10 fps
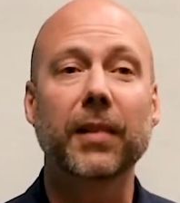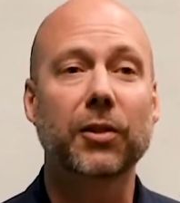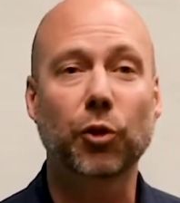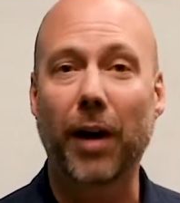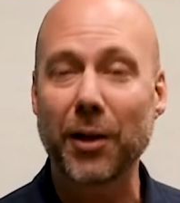
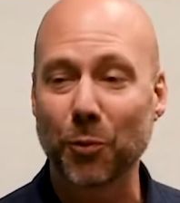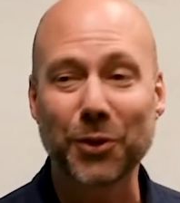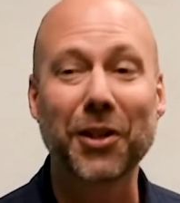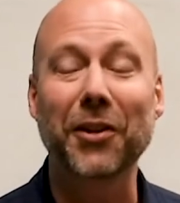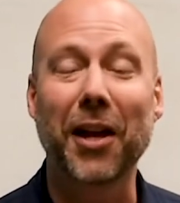scratch
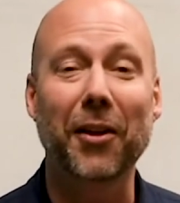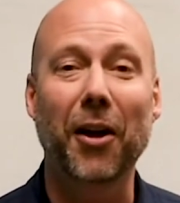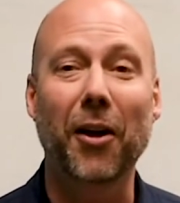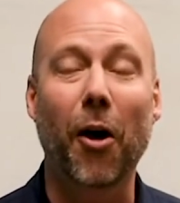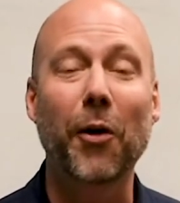was
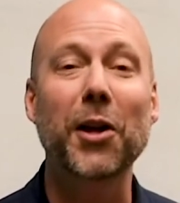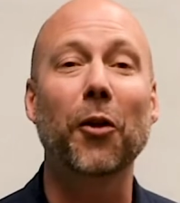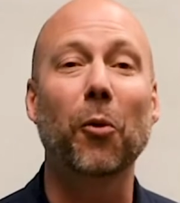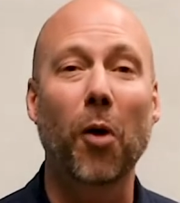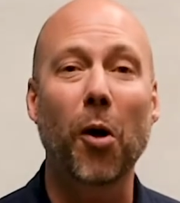already
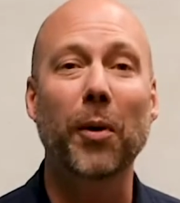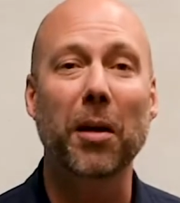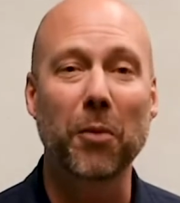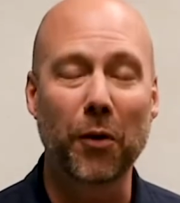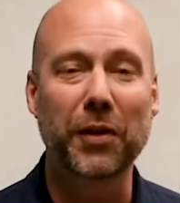on the wall when I
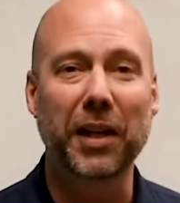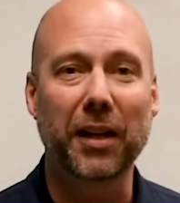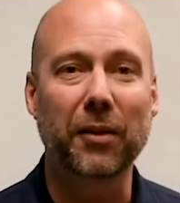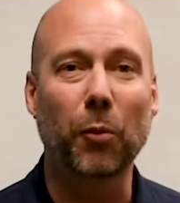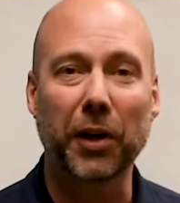moved
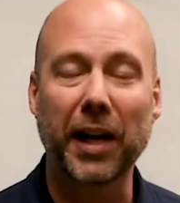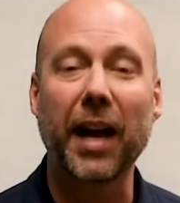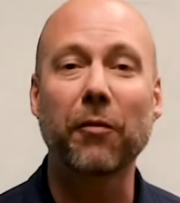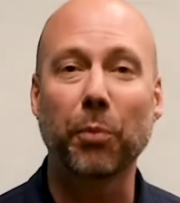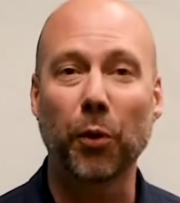in. We're gonna
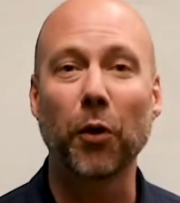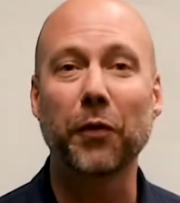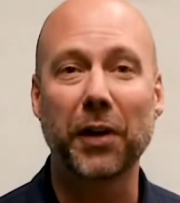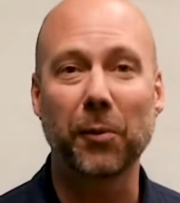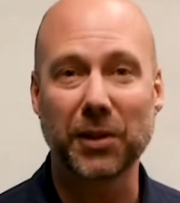have
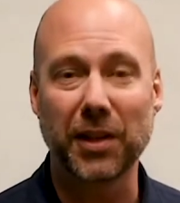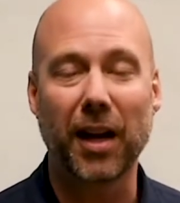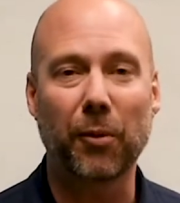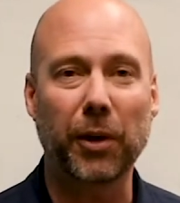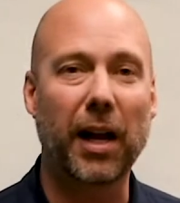proof that it was
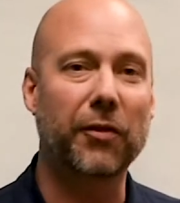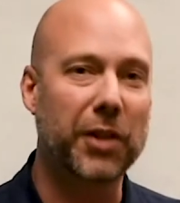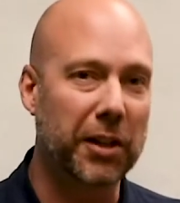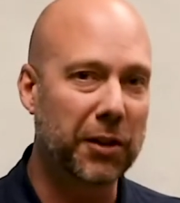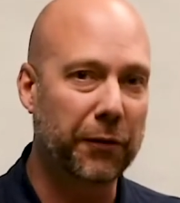not. We're gonna have
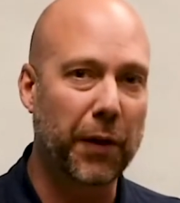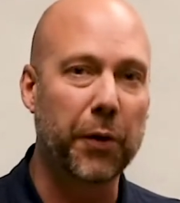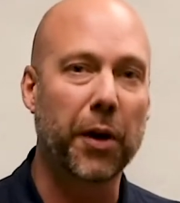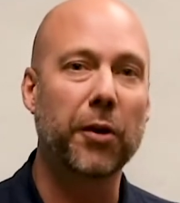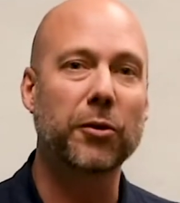tons of
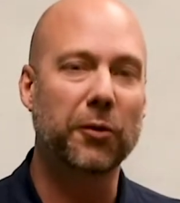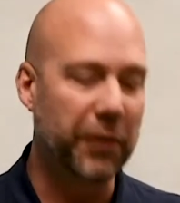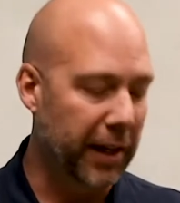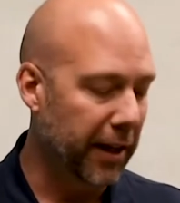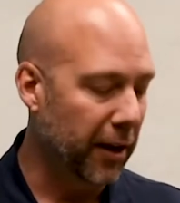photos,
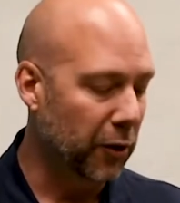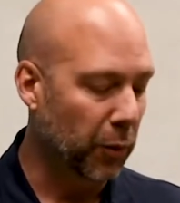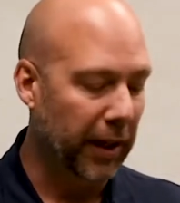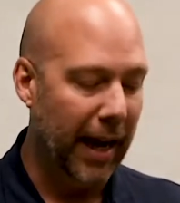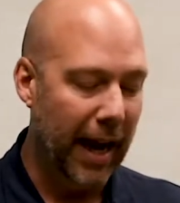videos.
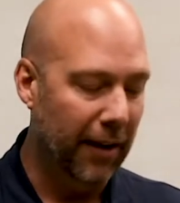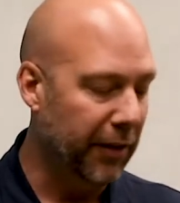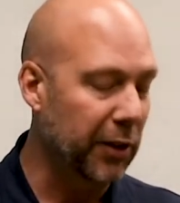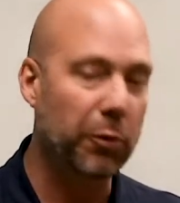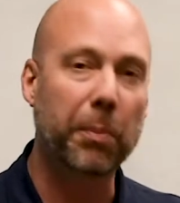We're gonna have
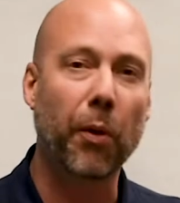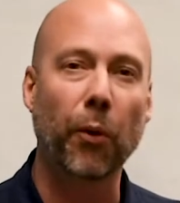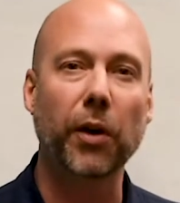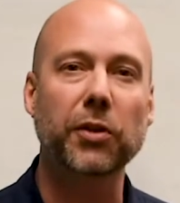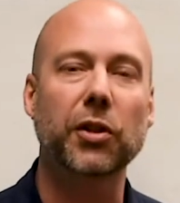these
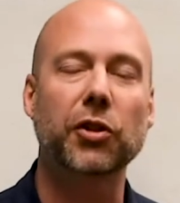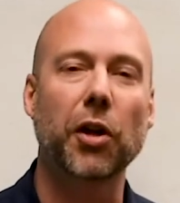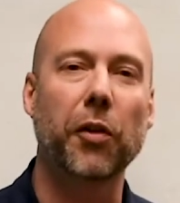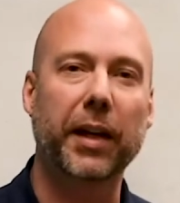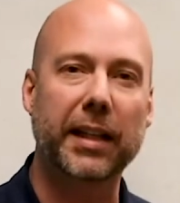reports to
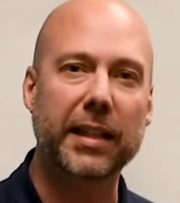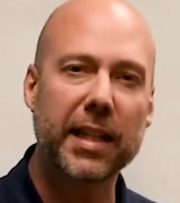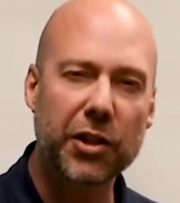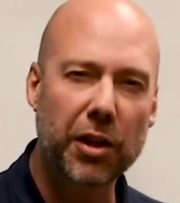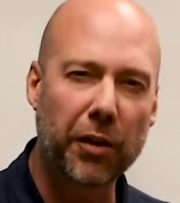show the
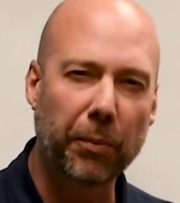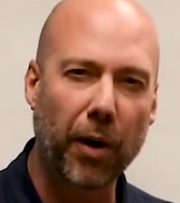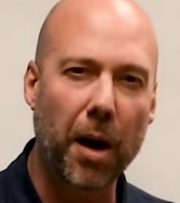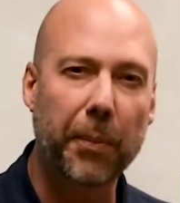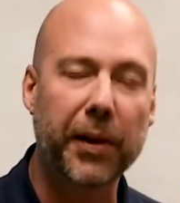condition of the
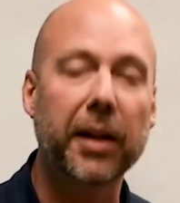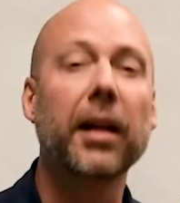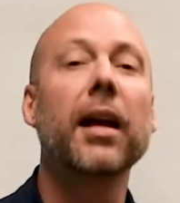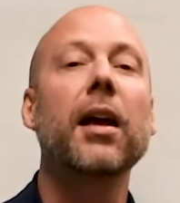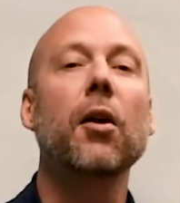property
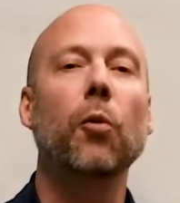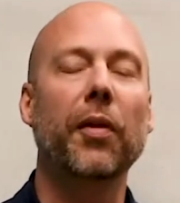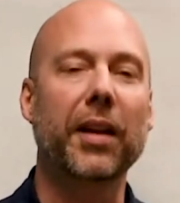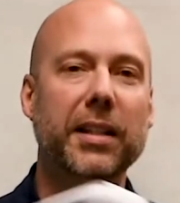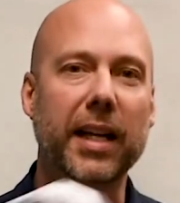
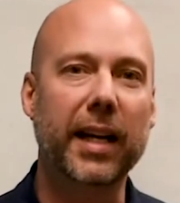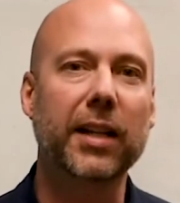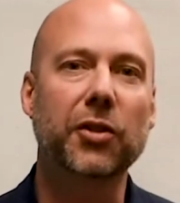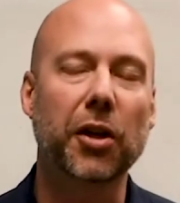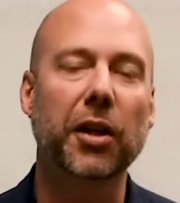when the
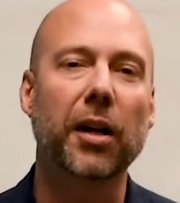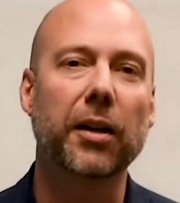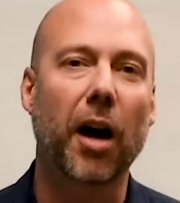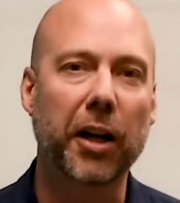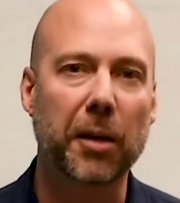tenant took
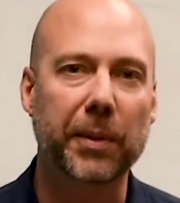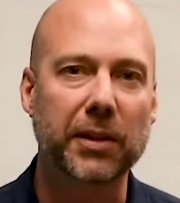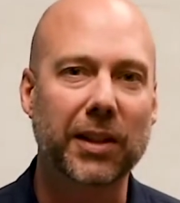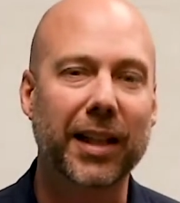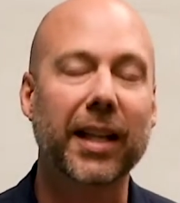
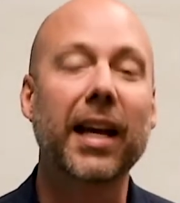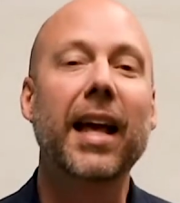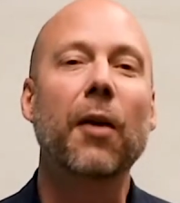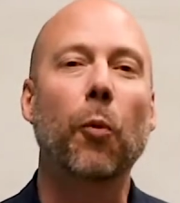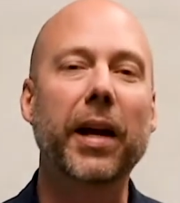occupancy.
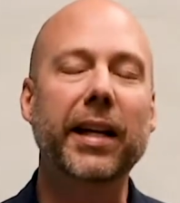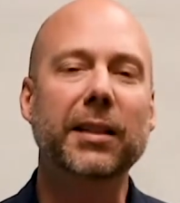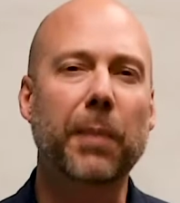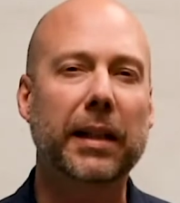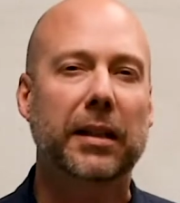We
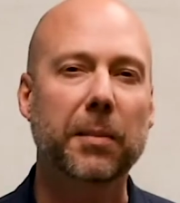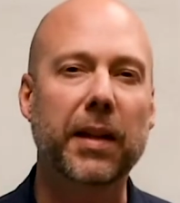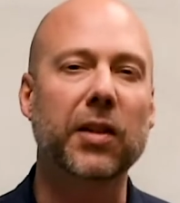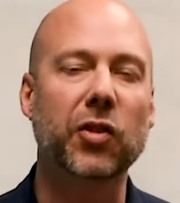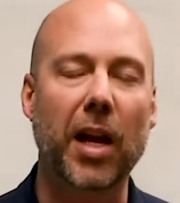expect it to be
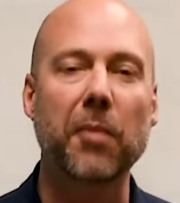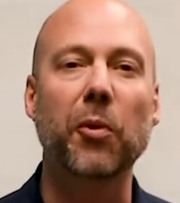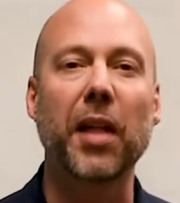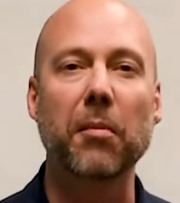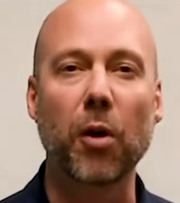the same
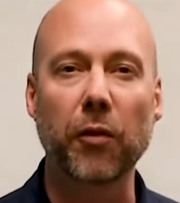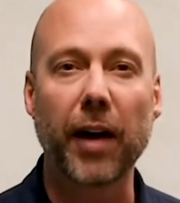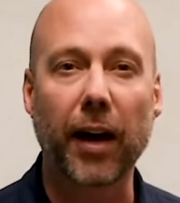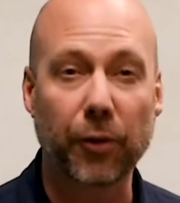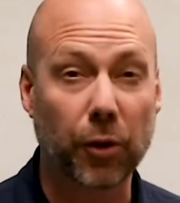when they move
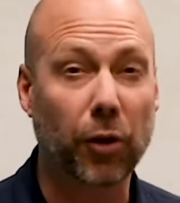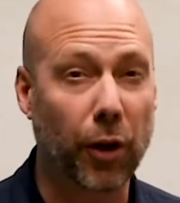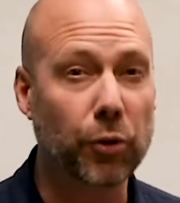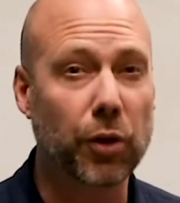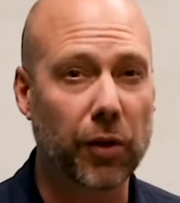out, or
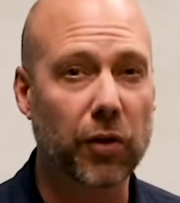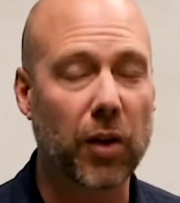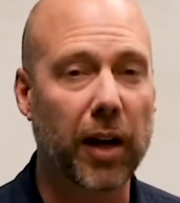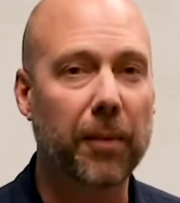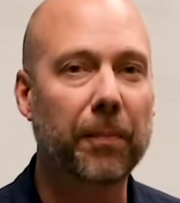close to the
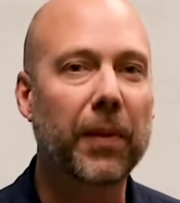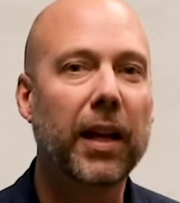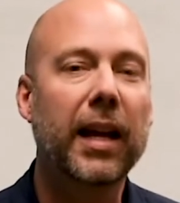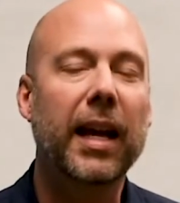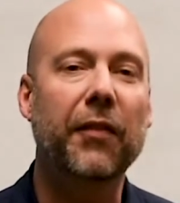same.
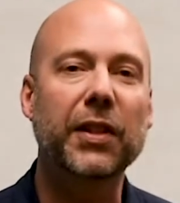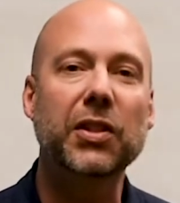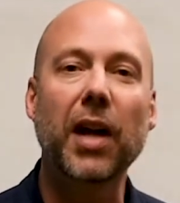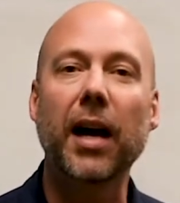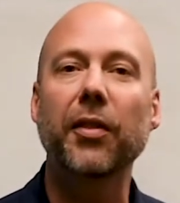If it's
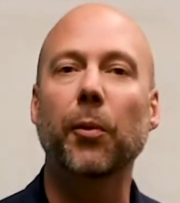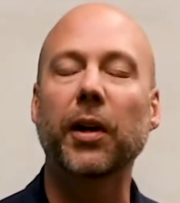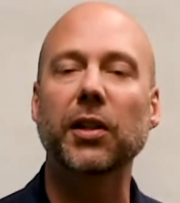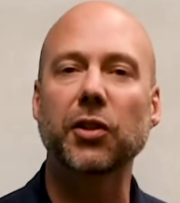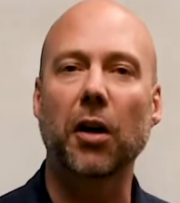not, then we're
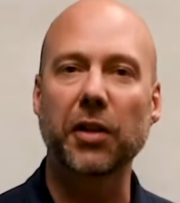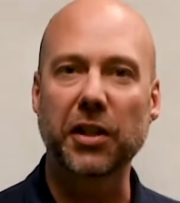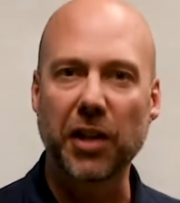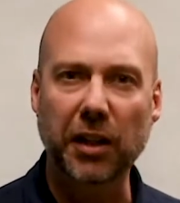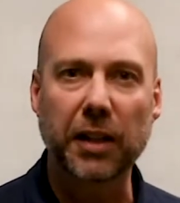gonna start
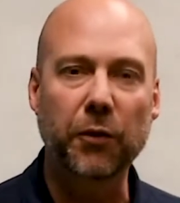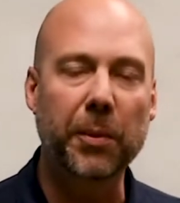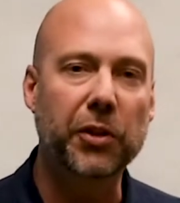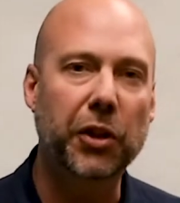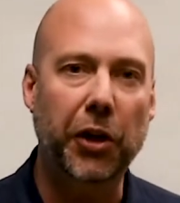deducting from
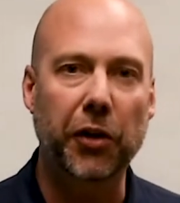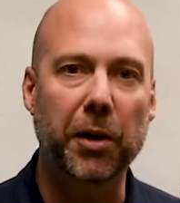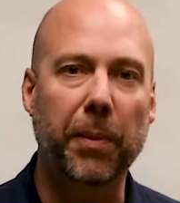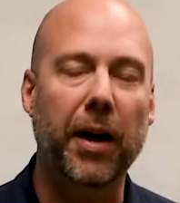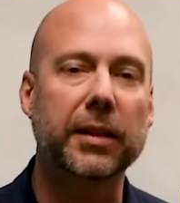their security
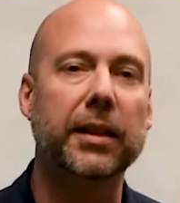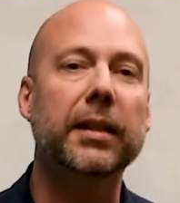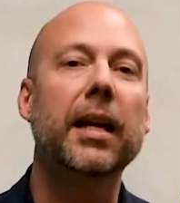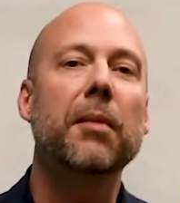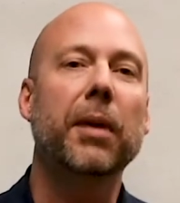
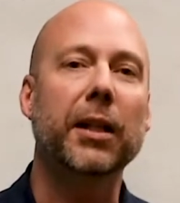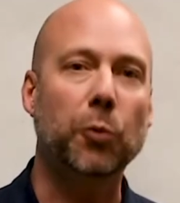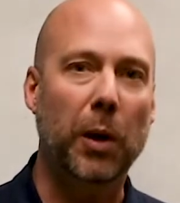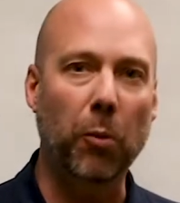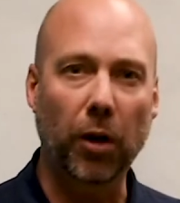deposit because
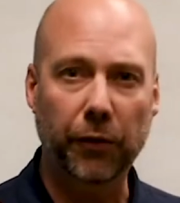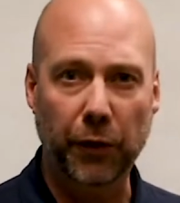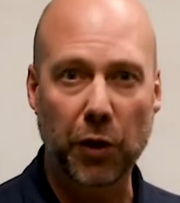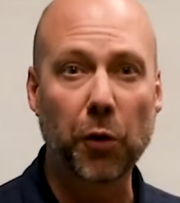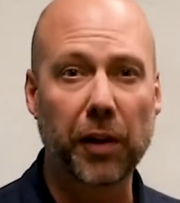we work
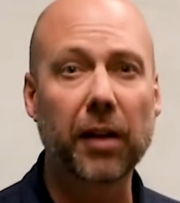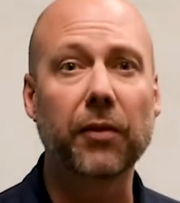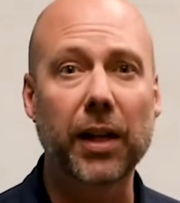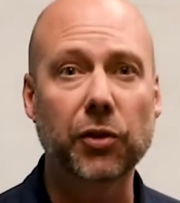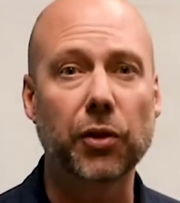for you, the
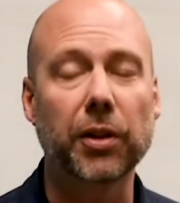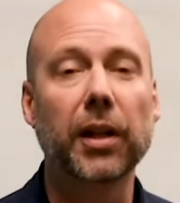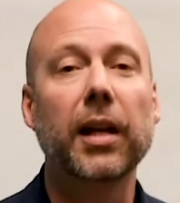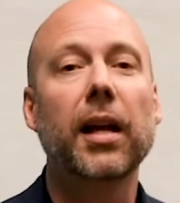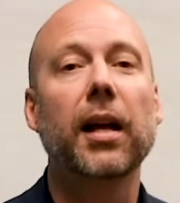investor.
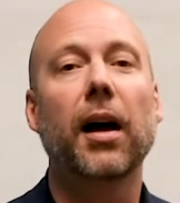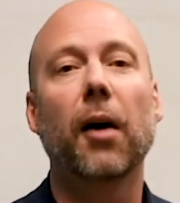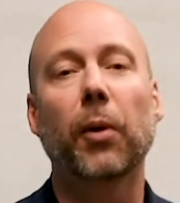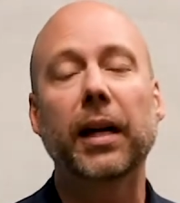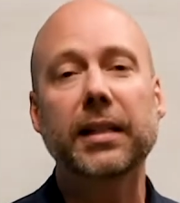
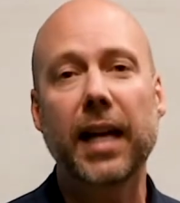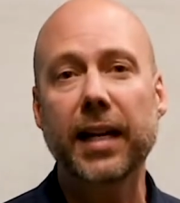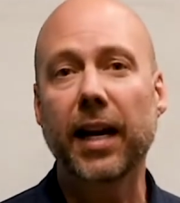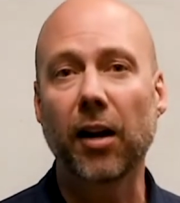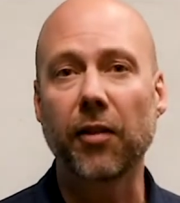We're gonna
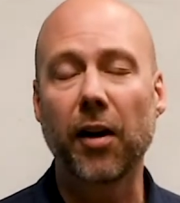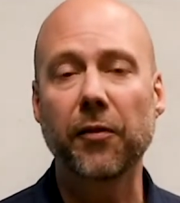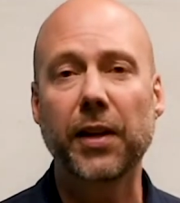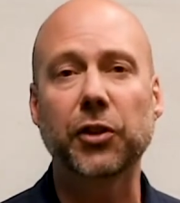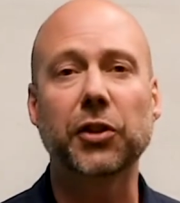take care of our
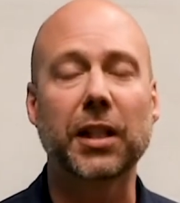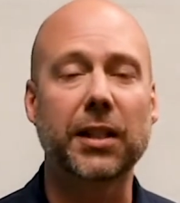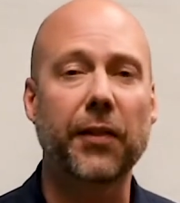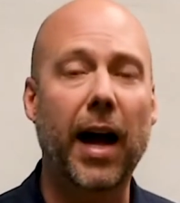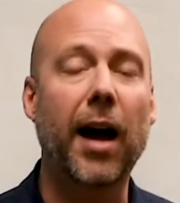investors as
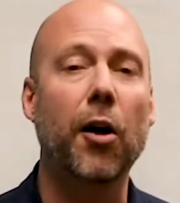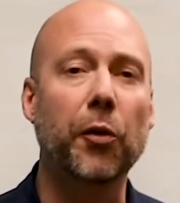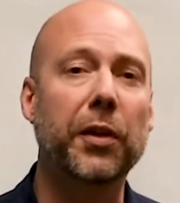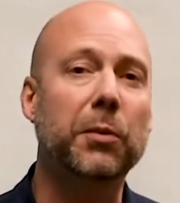if I own